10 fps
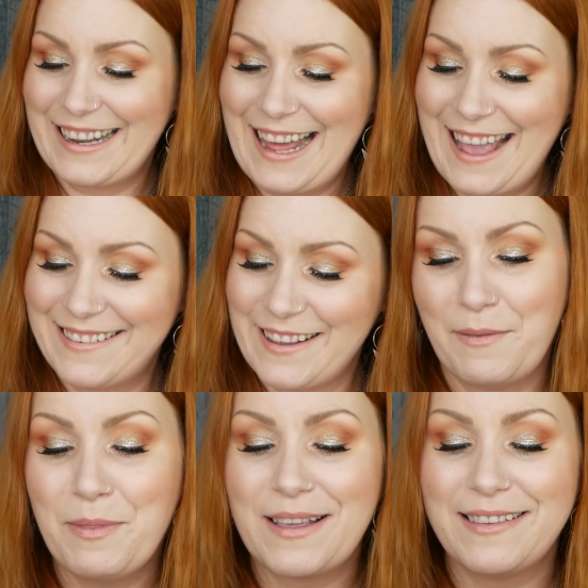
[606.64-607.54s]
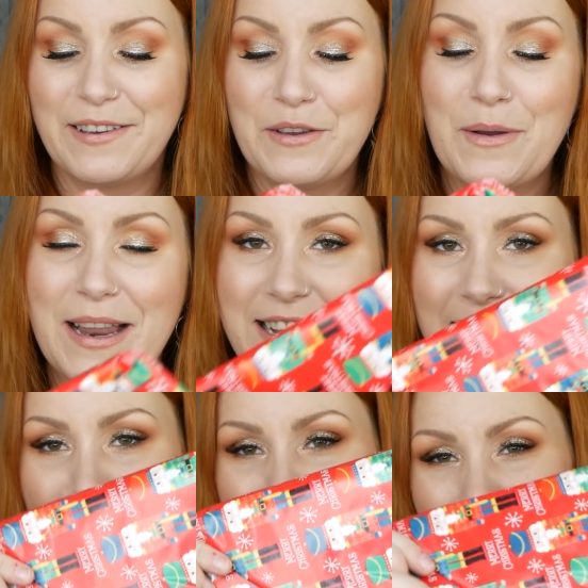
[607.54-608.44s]
To Claire something to
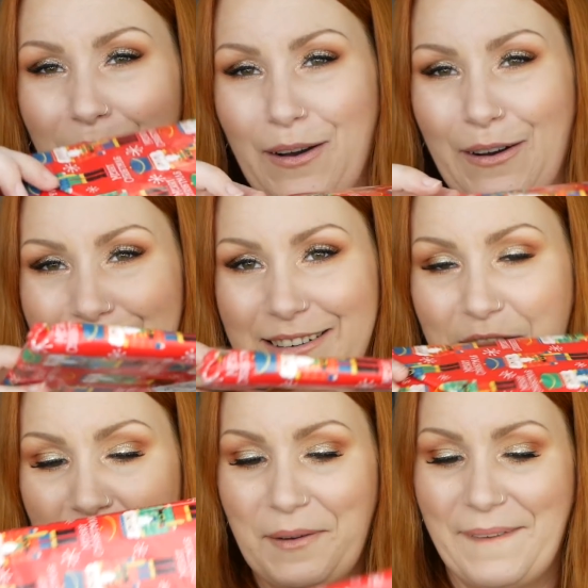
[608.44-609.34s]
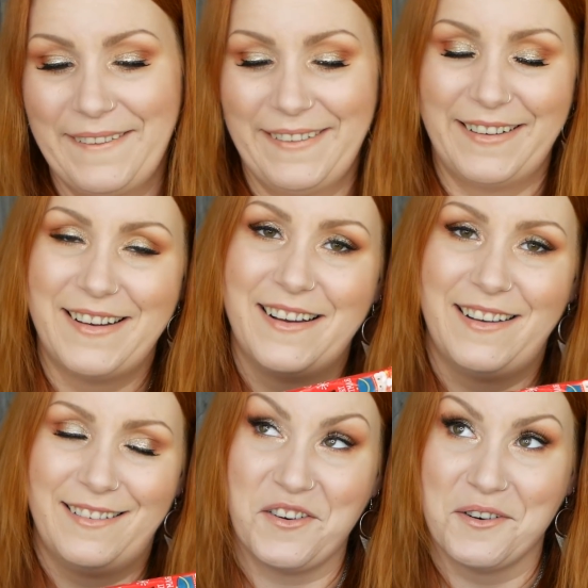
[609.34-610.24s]
nibble on.
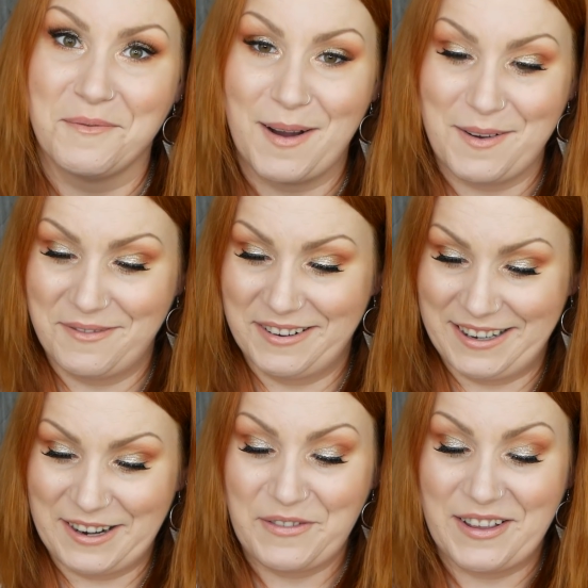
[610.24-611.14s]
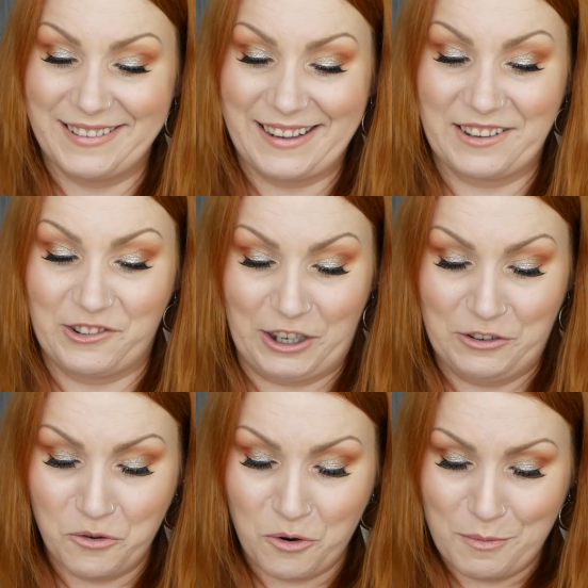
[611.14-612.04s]
Oh my word, it feels like a
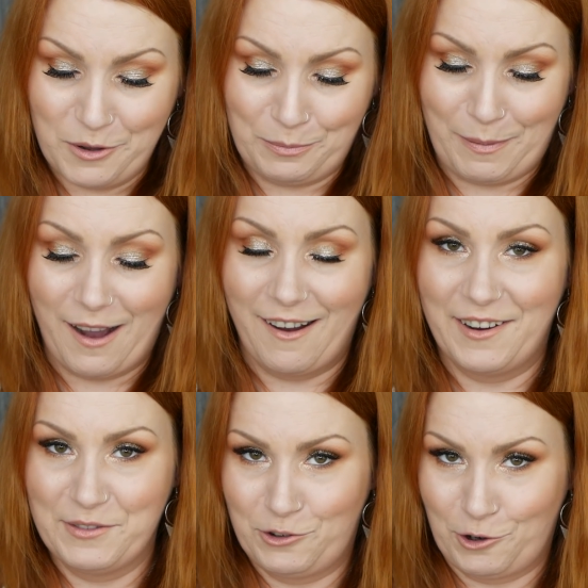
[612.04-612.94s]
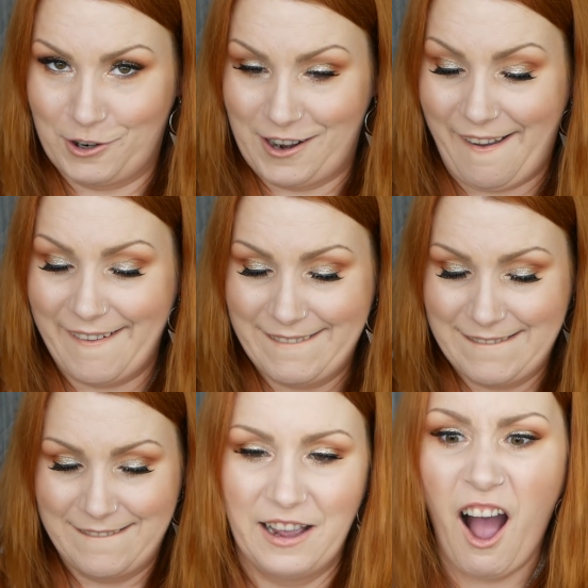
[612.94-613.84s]
ginormous bar of chocolate.
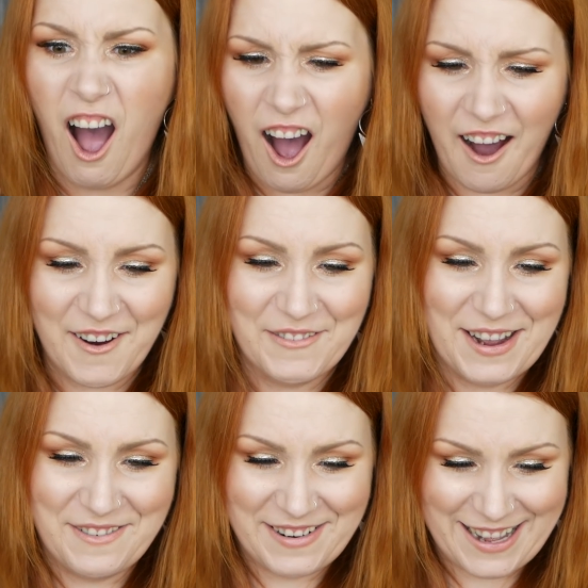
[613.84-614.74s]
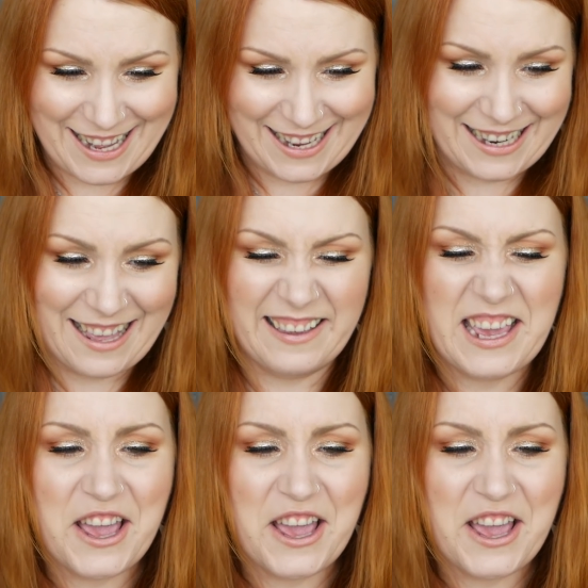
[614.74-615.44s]
Oh my word, it's